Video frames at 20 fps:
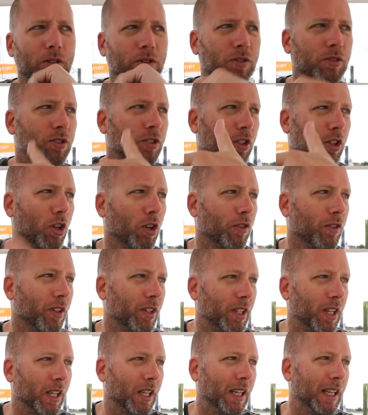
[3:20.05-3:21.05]
Securing the
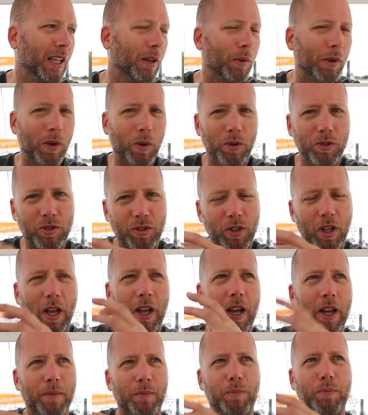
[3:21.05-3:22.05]
dinghy, we always
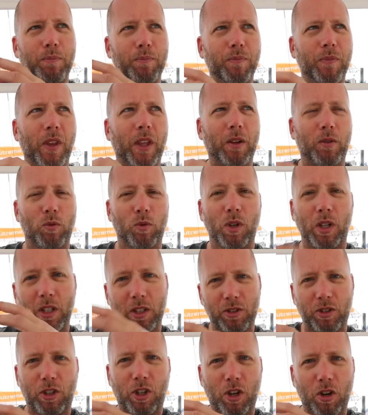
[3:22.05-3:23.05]
eh, like really
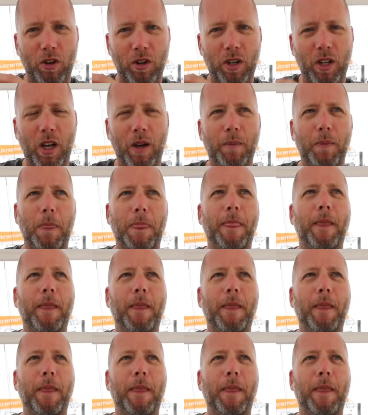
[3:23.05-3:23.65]
secure it up,